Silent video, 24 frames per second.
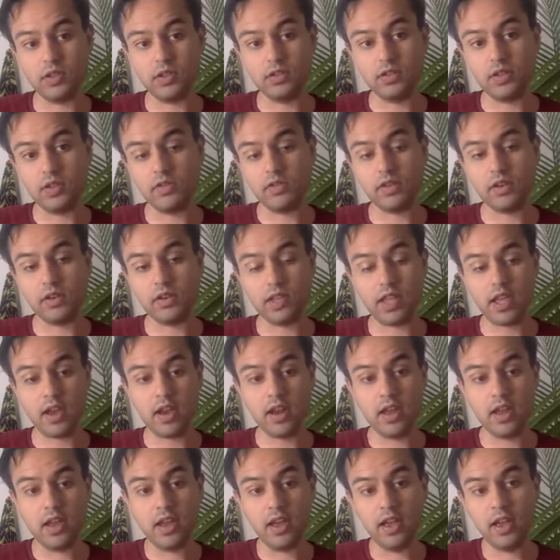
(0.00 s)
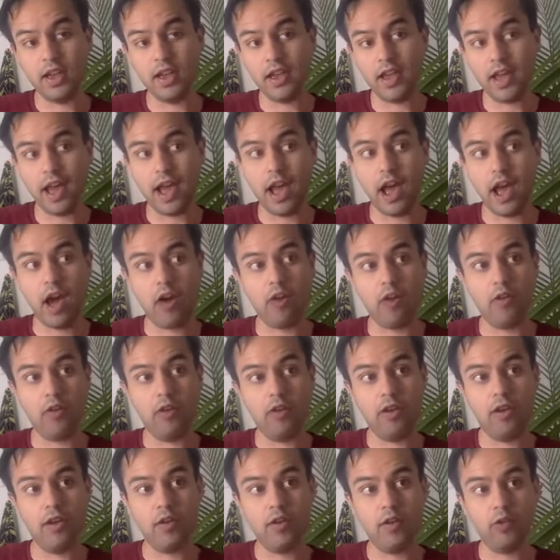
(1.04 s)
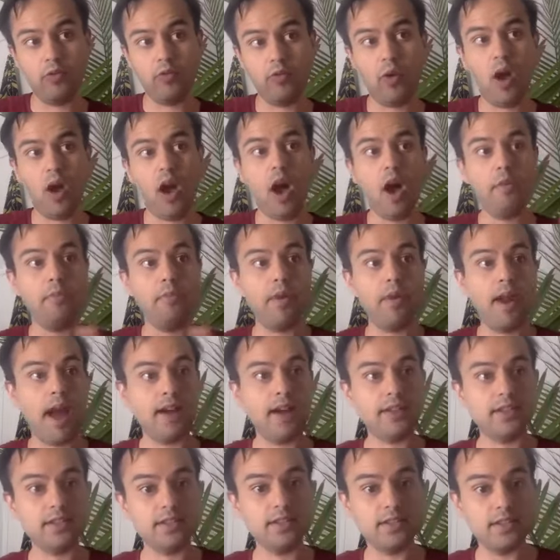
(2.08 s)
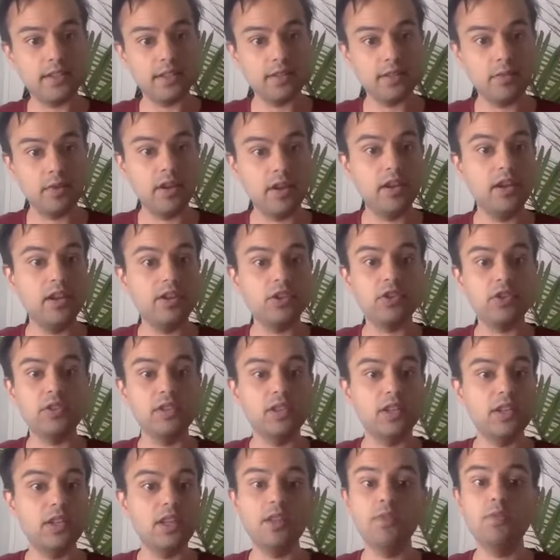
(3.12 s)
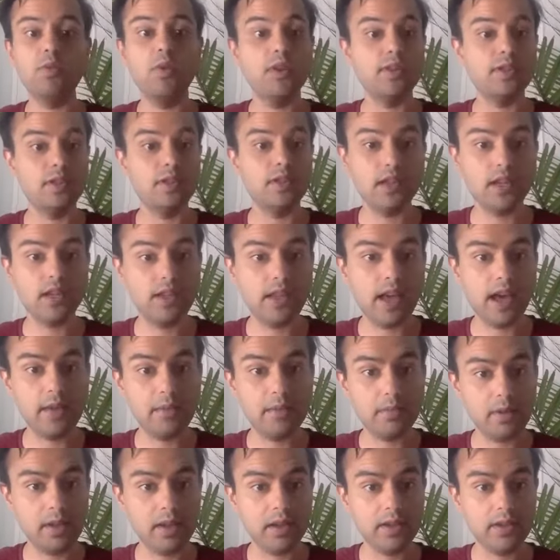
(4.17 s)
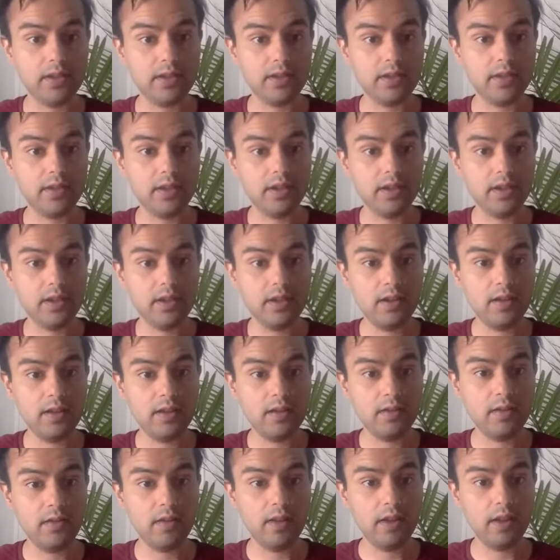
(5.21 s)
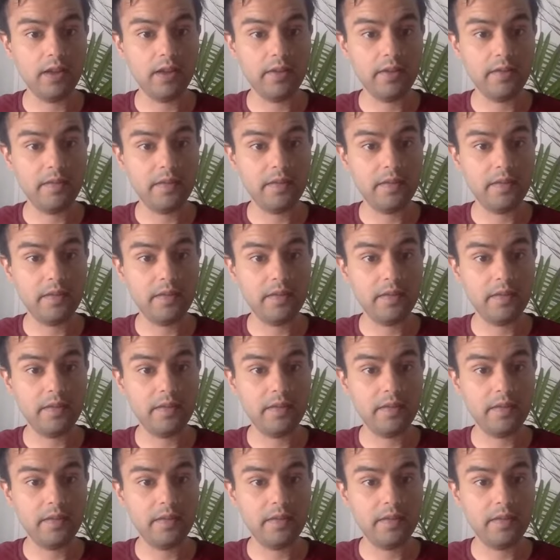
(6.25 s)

different than how Rob practiced it when initially he wasn't in that place, right?